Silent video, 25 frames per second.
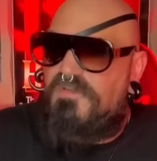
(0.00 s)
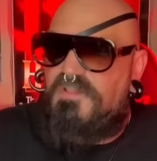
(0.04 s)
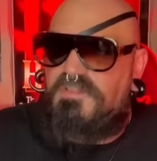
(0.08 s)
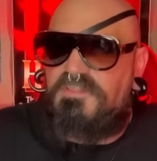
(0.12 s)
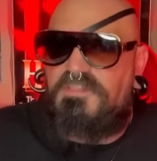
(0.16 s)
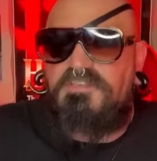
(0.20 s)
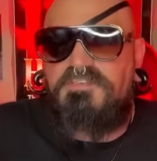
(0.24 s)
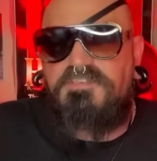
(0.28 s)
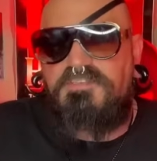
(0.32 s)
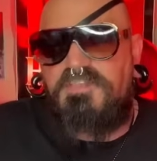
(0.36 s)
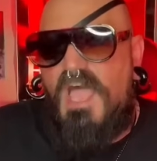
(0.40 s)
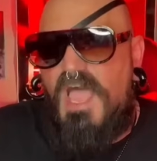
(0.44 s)

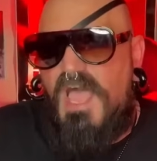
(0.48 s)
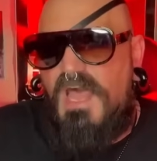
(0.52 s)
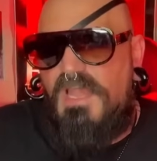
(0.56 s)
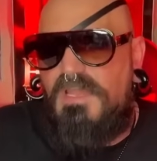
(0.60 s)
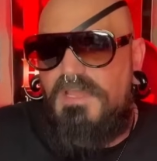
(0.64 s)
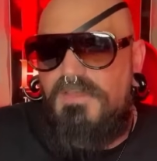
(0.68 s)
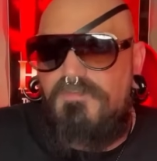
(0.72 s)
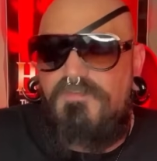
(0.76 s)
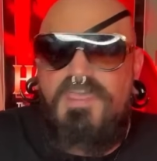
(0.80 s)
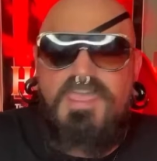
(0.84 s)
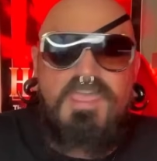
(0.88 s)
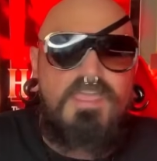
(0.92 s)
the style
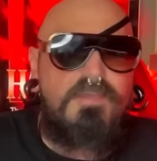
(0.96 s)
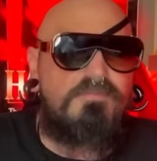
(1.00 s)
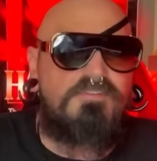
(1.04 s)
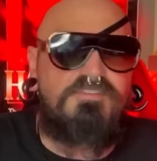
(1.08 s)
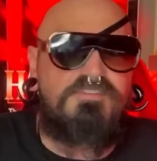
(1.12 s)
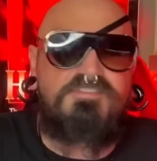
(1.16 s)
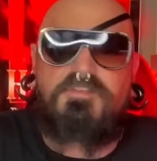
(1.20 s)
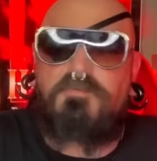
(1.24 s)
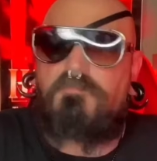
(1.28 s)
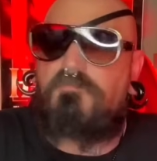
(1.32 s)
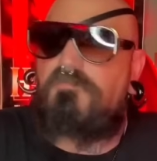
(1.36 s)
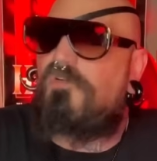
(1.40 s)
of it. It
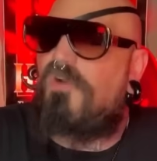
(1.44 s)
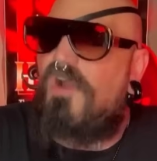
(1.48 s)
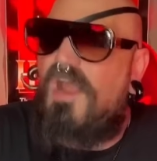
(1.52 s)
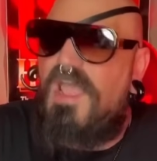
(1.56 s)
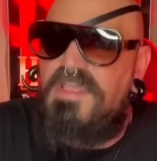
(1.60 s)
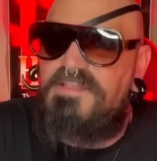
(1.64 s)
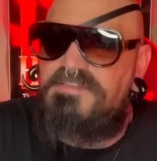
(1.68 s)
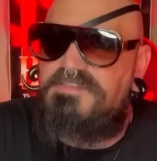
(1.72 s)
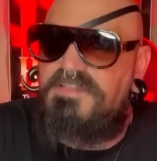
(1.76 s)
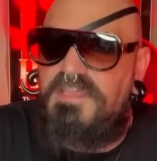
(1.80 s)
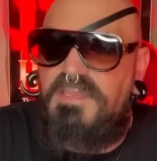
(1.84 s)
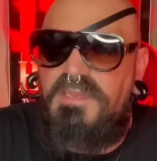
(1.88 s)
was
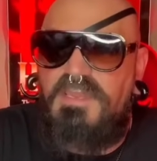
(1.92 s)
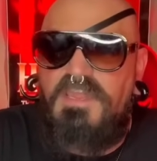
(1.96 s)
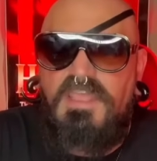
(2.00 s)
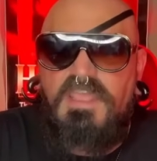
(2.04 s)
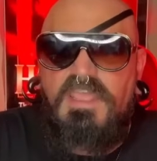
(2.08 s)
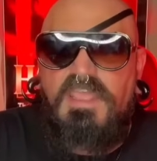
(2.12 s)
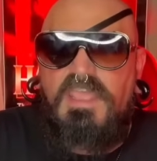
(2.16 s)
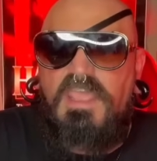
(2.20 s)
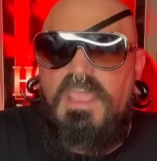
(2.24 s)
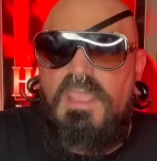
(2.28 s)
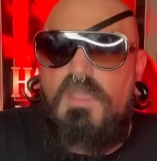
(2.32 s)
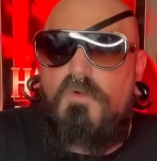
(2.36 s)
surprising.
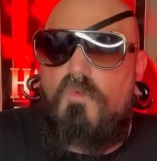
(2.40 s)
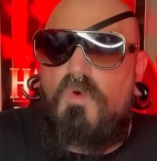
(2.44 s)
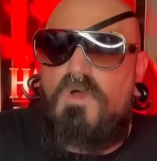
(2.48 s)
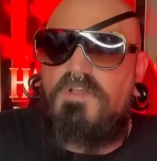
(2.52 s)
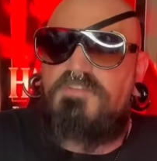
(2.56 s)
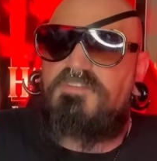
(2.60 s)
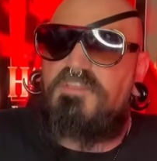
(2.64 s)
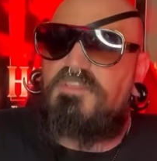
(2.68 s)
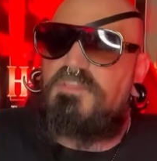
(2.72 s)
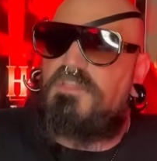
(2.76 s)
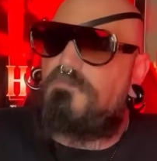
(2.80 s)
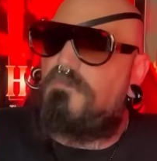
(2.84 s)
It
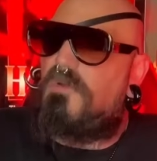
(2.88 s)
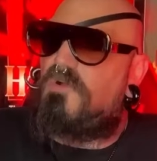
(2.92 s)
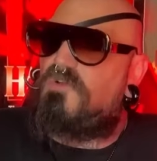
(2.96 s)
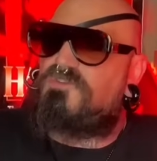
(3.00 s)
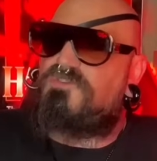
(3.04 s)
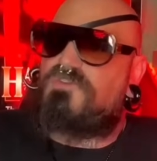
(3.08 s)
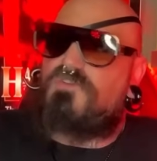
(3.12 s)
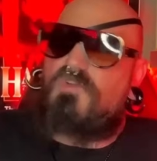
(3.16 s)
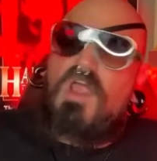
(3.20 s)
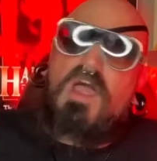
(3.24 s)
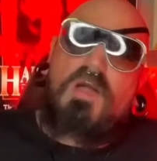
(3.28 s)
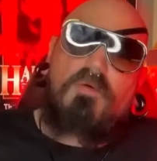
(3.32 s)
wasn't the
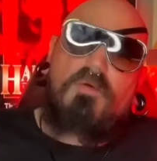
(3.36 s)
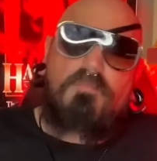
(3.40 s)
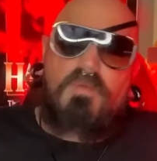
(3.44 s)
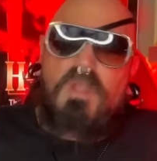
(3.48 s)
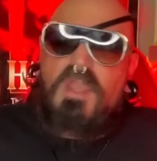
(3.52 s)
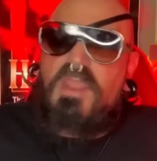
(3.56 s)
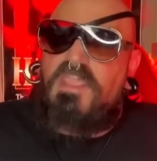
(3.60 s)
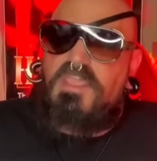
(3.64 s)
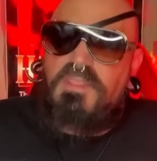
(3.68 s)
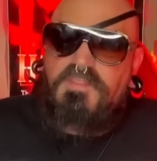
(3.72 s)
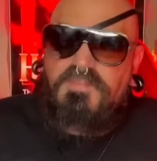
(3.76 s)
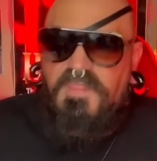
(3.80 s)
most
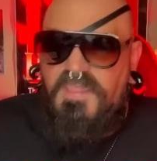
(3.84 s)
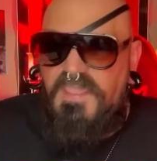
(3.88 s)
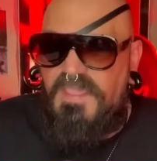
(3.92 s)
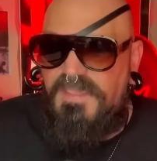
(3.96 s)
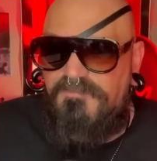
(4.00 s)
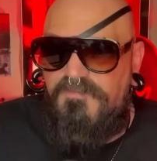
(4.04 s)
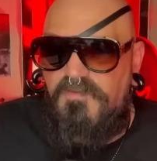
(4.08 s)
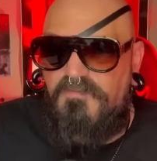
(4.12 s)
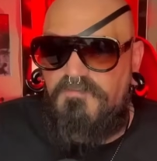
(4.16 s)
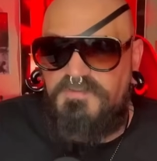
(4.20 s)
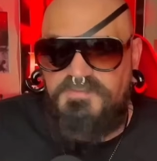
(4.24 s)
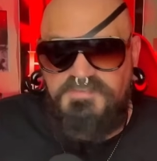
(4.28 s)
groundbreaking thing
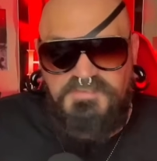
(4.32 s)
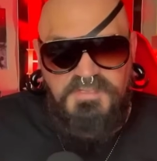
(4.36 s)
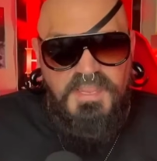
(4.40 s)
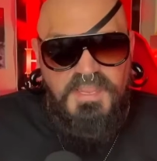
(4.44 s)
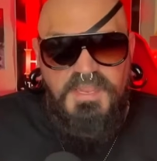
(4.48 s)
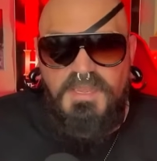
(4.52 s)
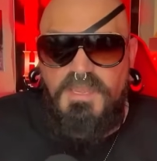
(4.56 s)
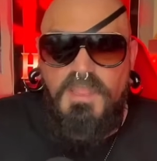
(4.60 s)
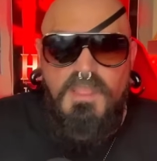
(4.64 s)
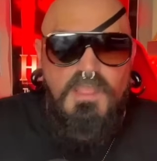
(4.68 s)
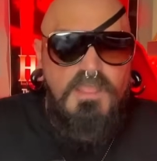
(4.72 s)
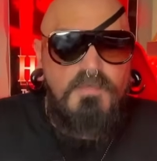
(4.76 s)
I've ever
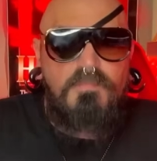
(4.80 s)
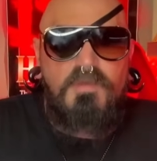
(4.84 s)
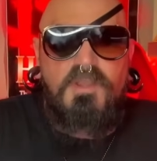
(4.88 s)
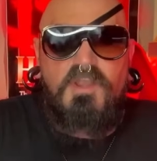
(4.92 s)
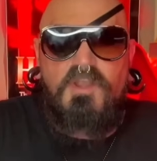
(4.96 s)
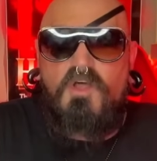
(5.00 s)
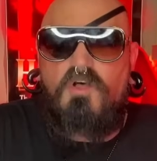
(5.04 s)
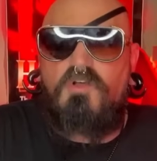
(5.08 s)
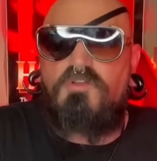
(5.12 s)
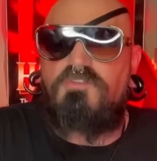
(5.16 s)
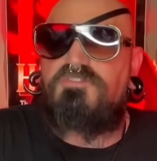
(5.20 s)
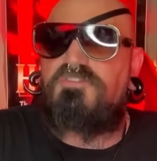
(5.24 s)
seen, but
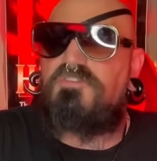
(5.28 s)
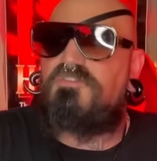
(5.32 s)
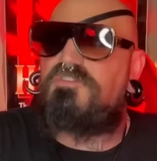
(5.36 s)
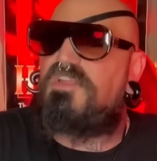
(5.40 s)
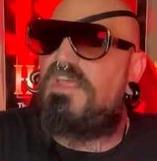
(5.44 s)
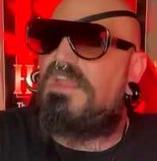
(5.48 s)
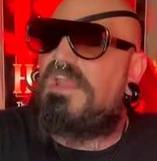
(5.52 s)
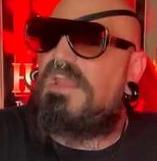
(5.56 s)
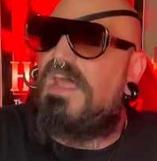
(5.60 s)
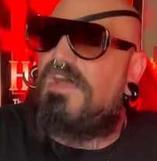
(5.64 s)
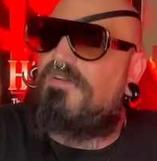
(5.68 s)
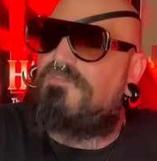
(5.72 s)
it also
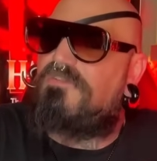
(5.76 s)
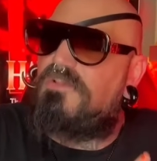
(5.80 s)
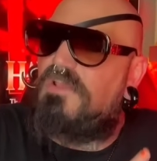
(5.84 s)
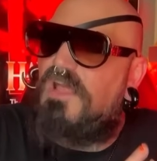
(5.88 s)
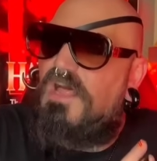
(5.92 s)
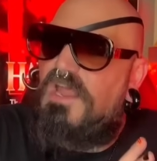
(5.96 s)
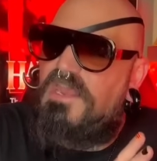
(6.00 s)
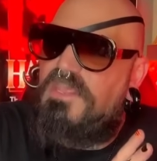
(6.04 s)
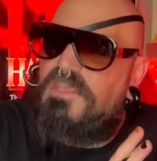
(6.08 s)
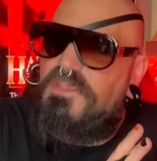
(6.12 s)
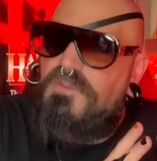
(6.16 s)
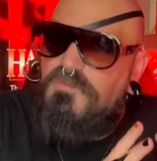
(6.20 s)
did have a
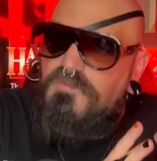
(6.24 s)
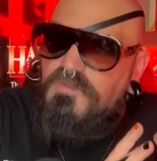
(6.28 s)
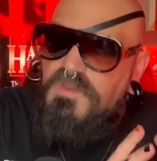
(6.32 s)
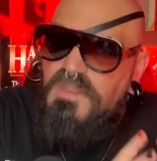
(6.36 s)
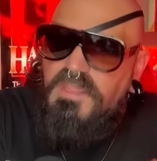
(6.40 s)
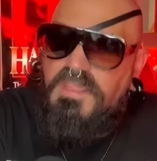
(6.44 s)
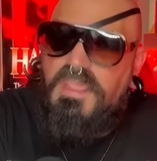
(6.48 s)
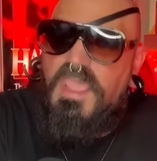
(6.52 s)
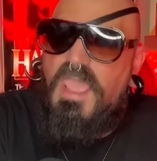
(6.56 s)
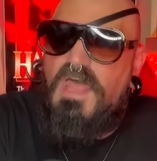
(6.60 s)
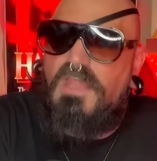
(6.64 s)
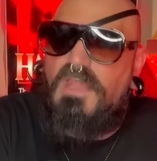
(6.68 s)
lot of
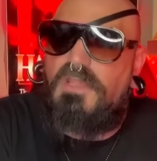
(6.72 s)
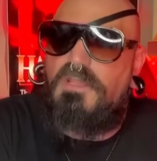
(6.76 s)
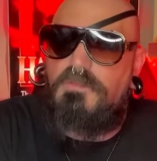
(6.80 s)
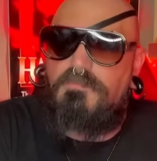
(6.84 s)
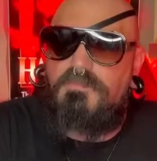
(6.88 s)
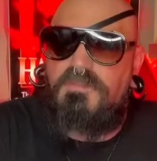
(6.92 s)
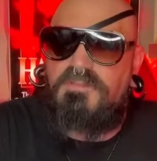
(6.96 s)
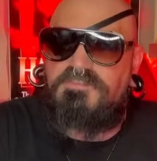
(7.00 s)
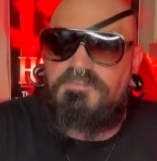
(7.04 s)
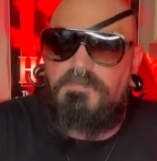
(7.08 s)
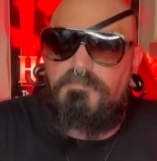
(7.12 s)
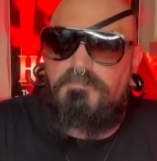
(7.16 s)
unique
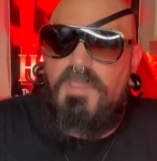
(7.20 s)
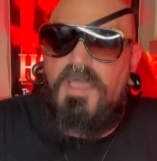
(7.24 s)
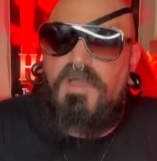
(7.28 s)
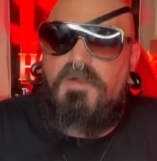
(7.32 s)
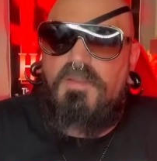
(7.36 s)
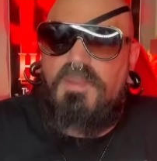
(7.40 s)
elements about